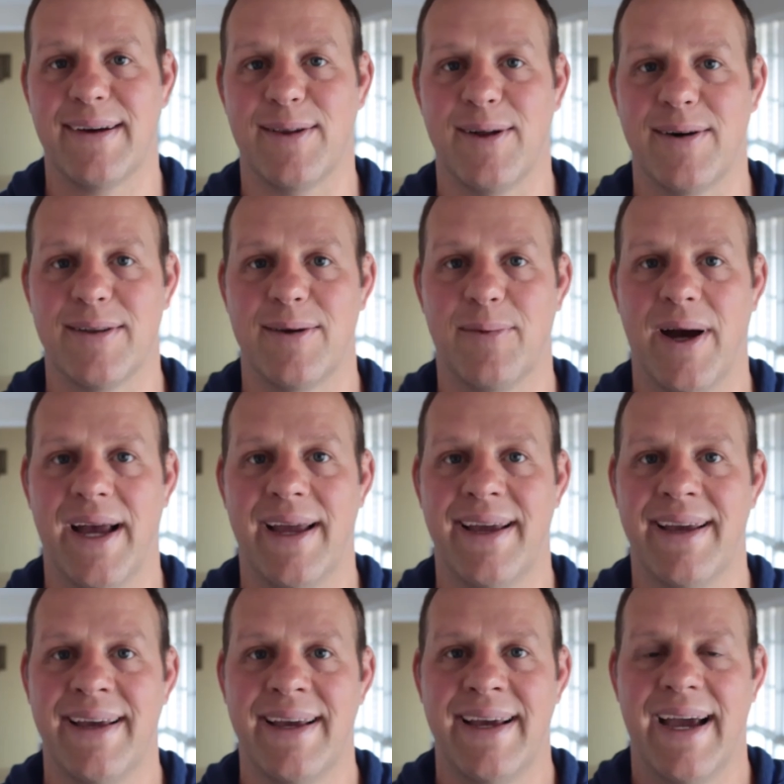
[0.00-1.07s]
along the way?
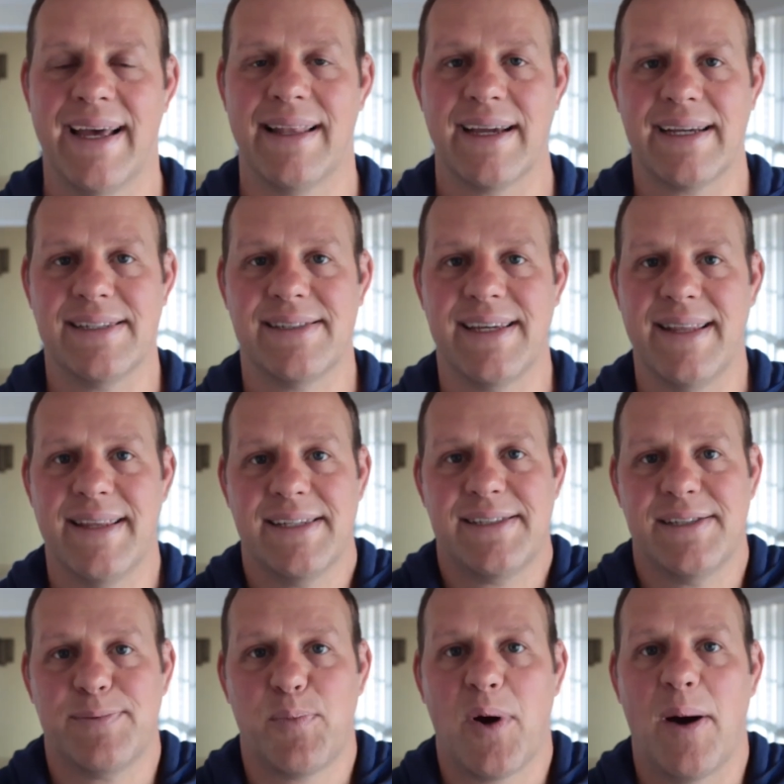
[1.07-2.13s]
And like I said, this
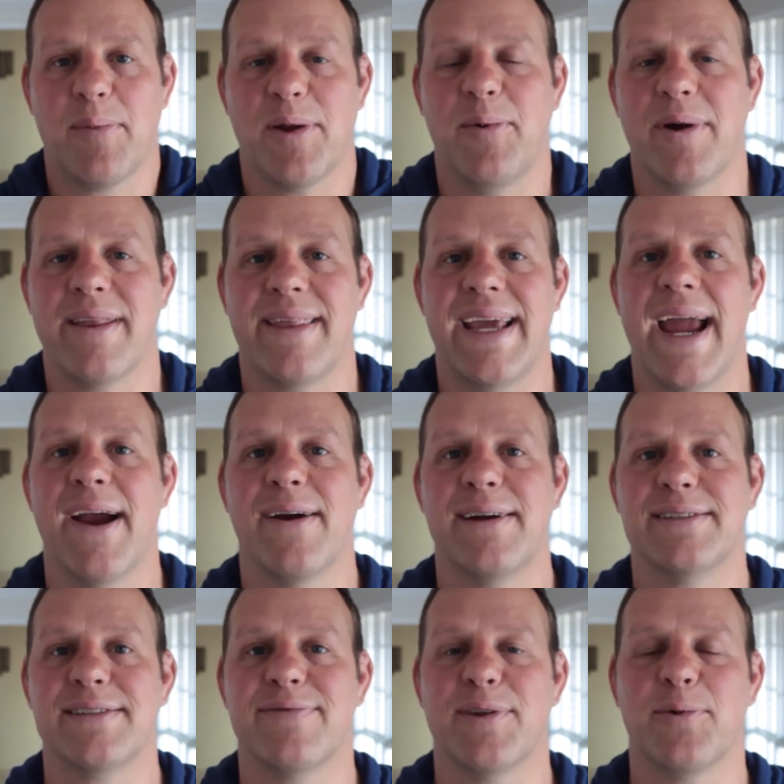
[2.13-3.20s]
is probably one of the
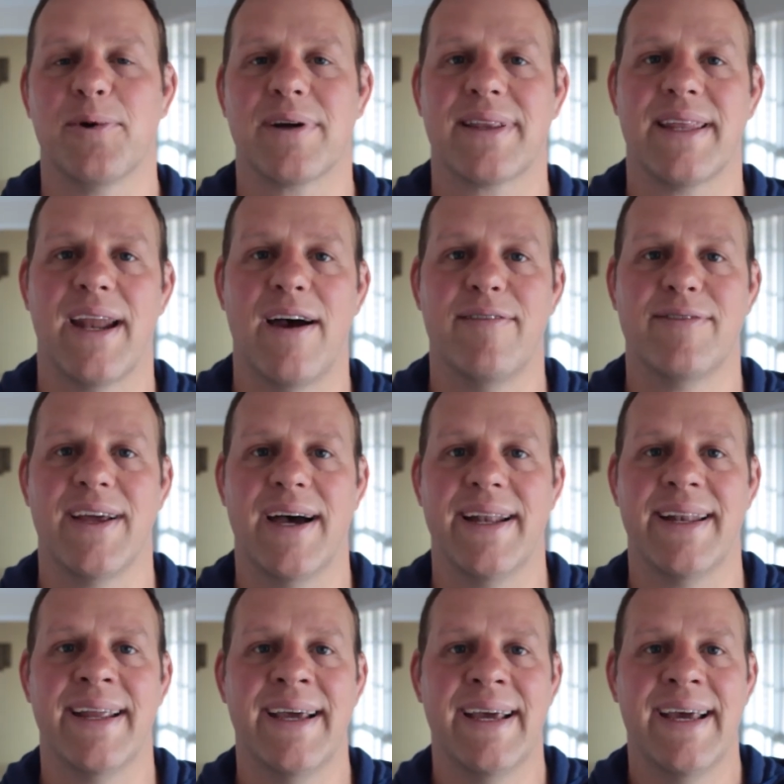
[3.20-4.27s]
areas of the work that I've
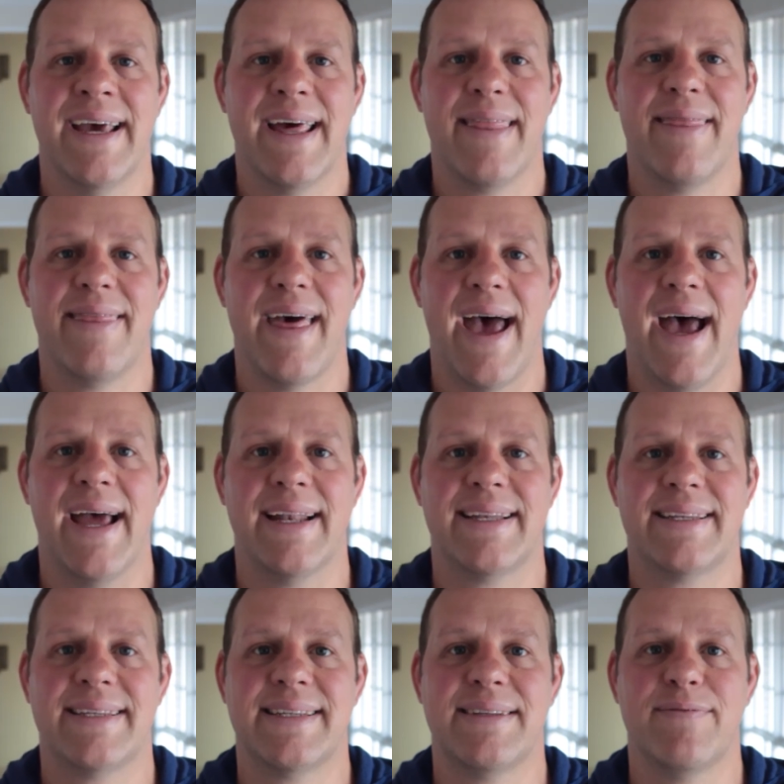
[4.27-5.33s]
done
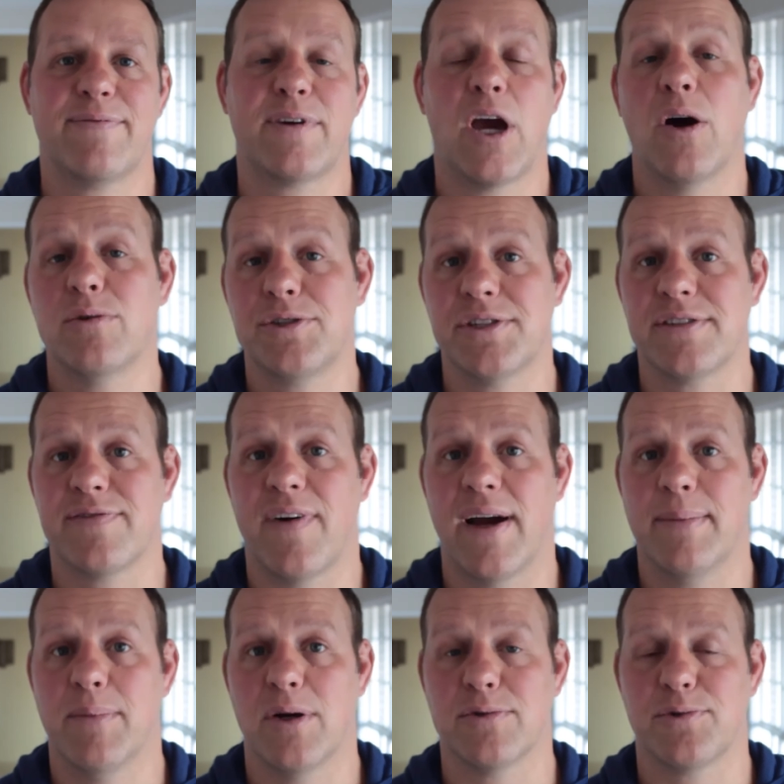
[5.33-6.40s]
that coaches
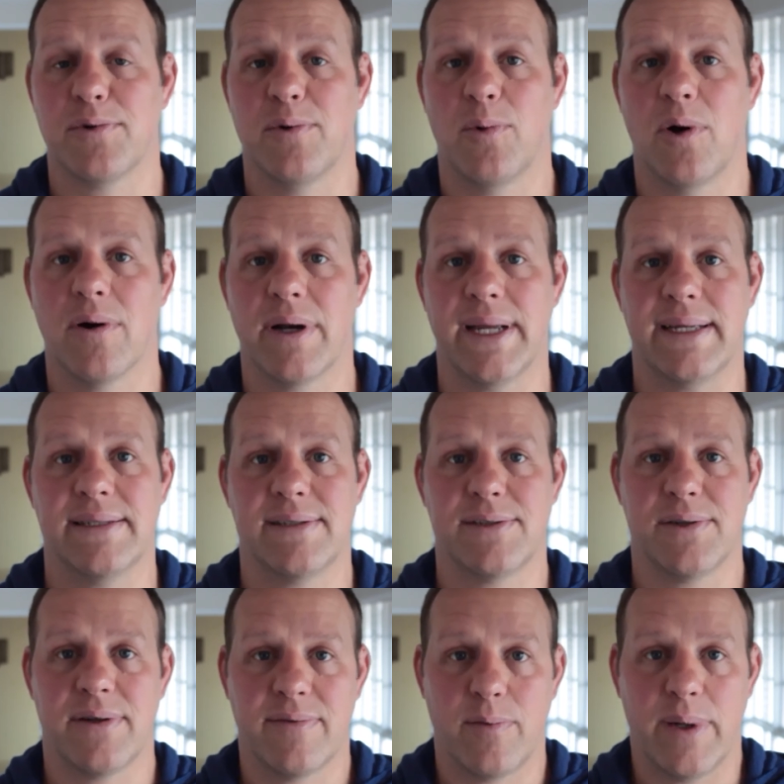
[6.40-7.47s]
find most rewarding is
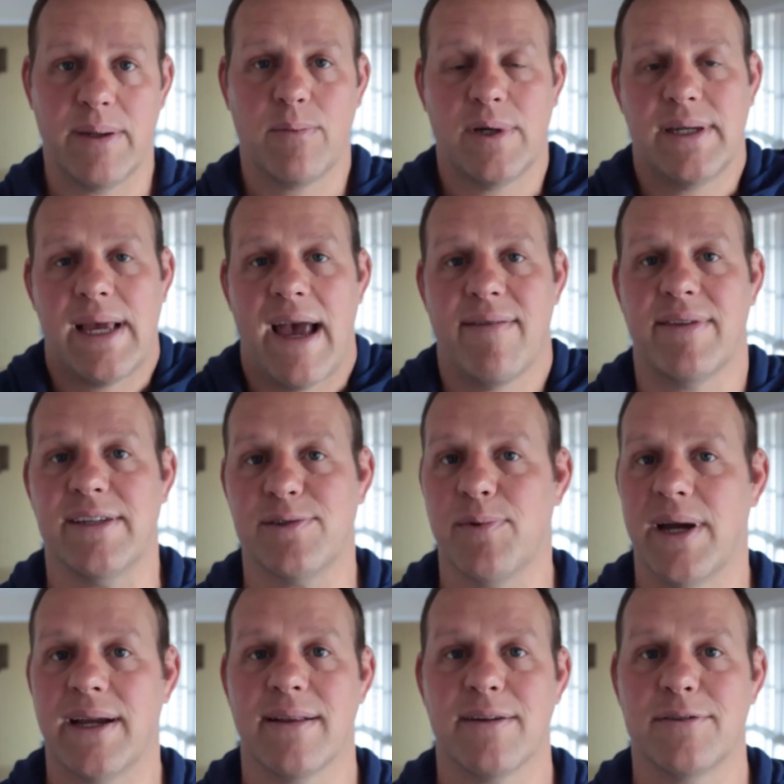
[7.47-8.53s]
sort of we have these
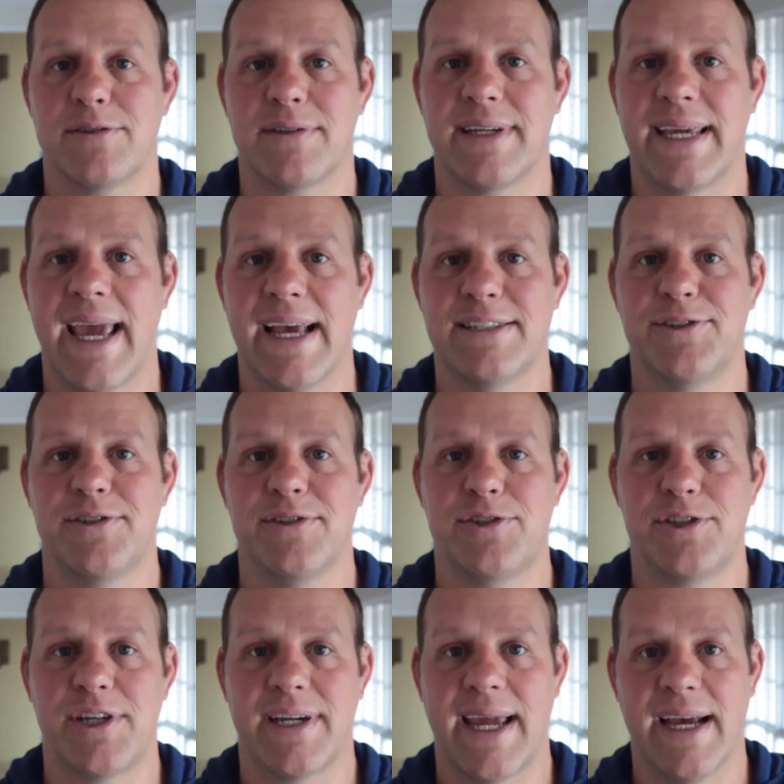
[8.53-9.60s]
regular
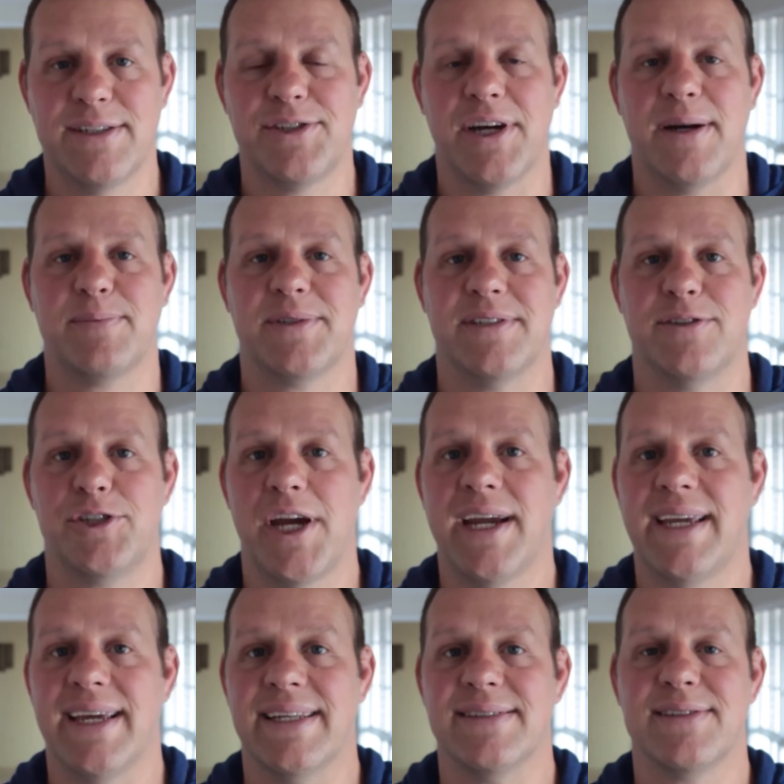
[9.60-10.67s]
catch-ups and
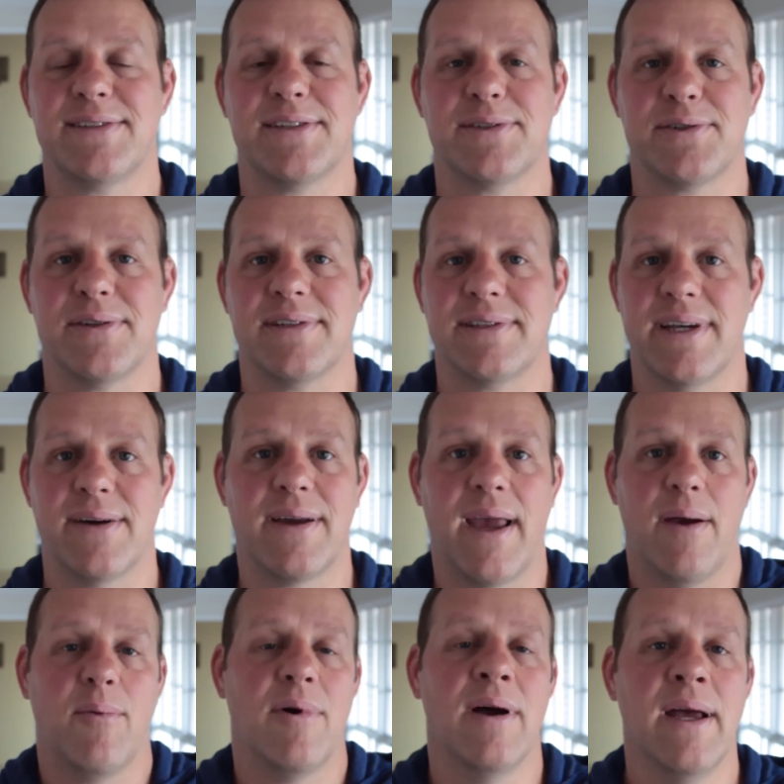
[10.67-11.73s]
check-ins to sort of say, okay,
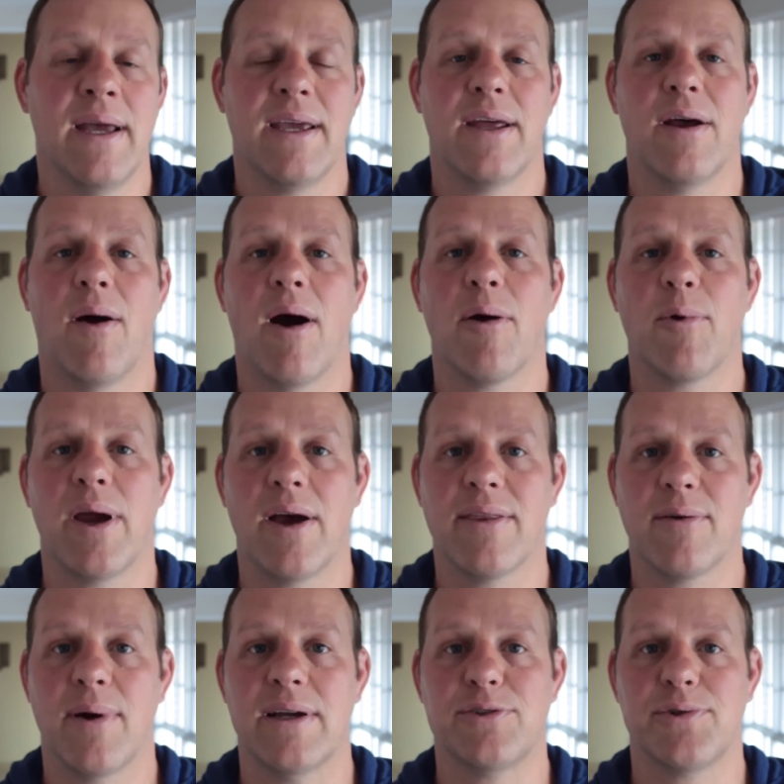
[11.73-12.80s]
well, are we on
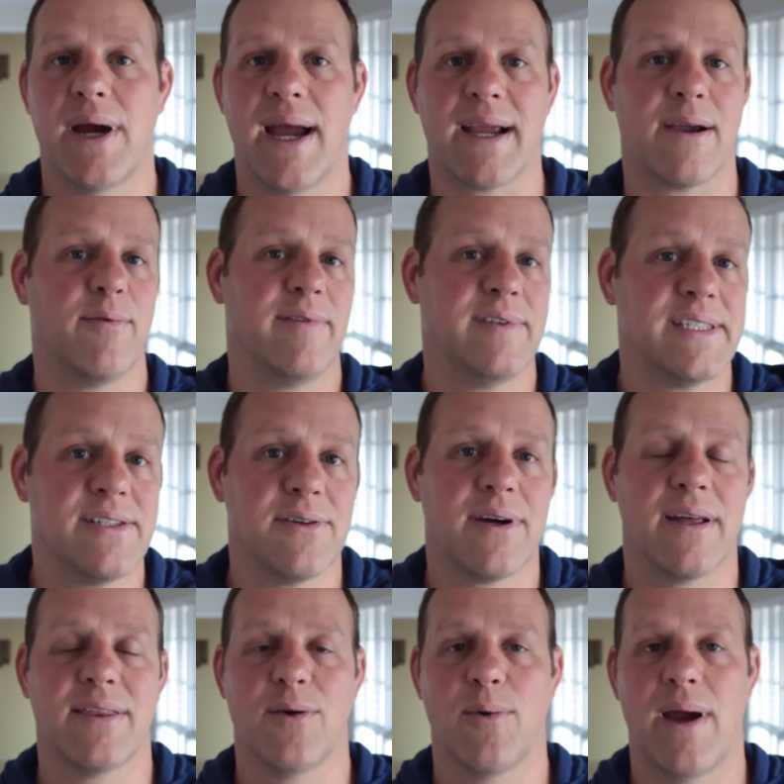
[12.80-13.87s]
the right track? Are we still
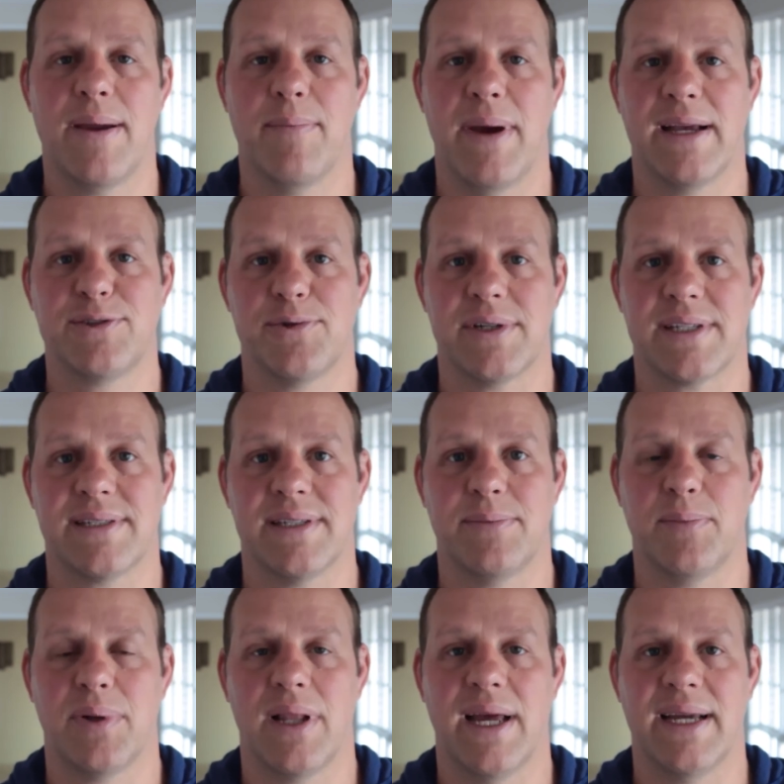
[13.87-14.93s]
got the right metrics in
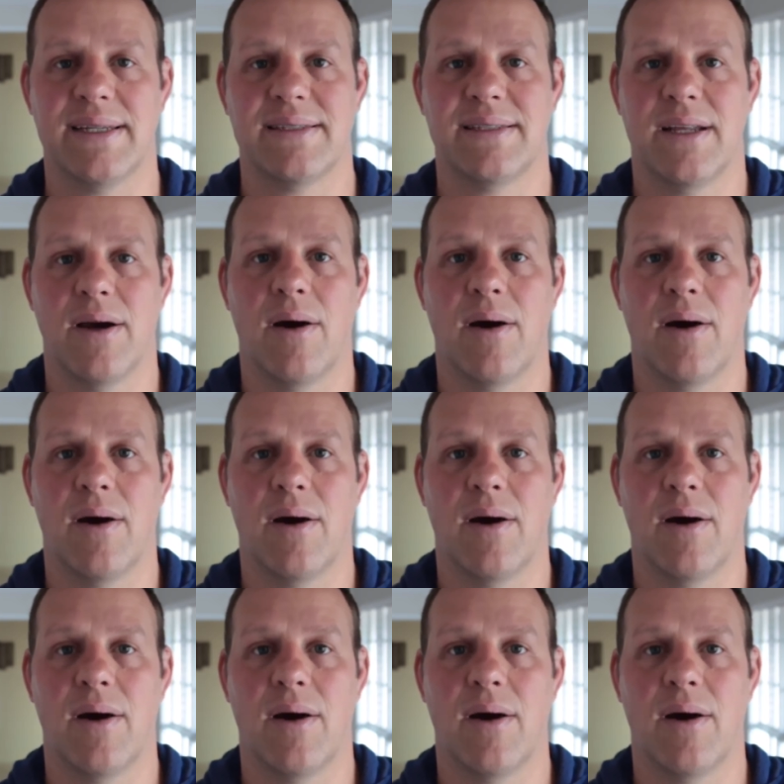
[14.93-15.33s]
place?